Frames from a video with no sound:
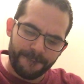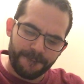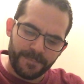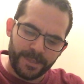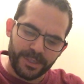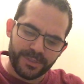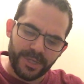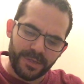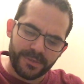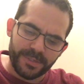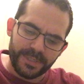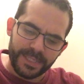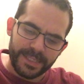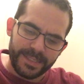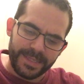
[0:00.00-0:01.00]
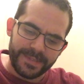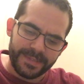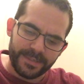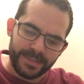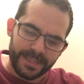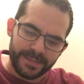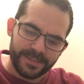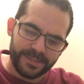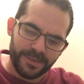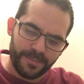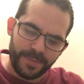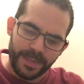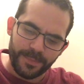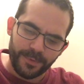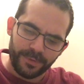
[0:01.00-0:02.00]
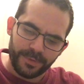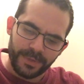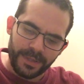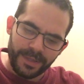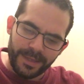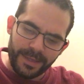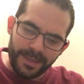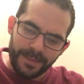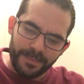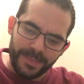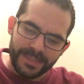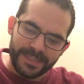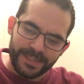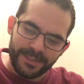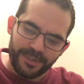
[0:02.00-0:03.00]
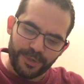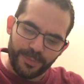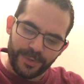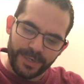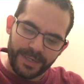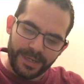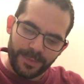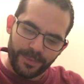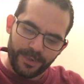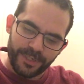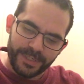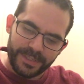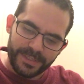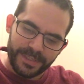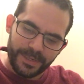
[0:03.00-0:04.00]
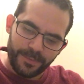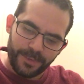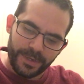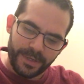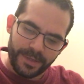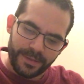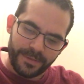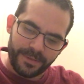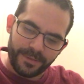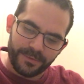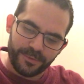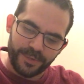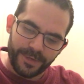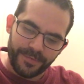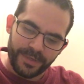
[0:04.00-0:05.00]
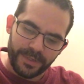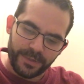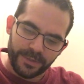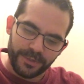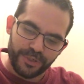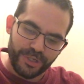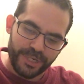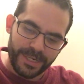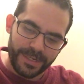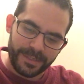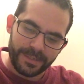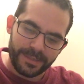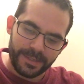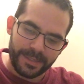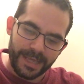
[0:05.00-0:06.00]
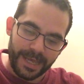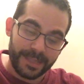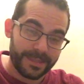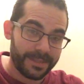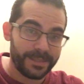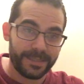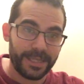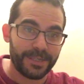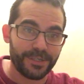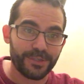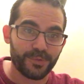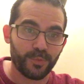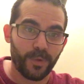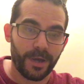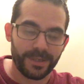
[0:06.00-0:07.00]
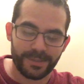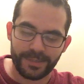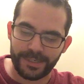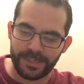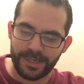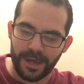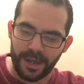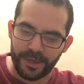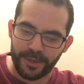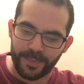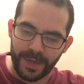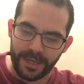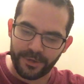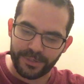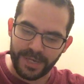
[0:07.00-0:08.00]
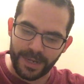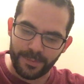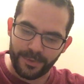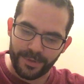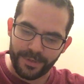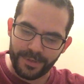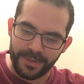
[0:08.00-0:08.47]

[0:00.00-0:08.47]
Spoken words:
There's also the detail that some people misinterpret emergency with trivial shit that they just want to occupy your time with.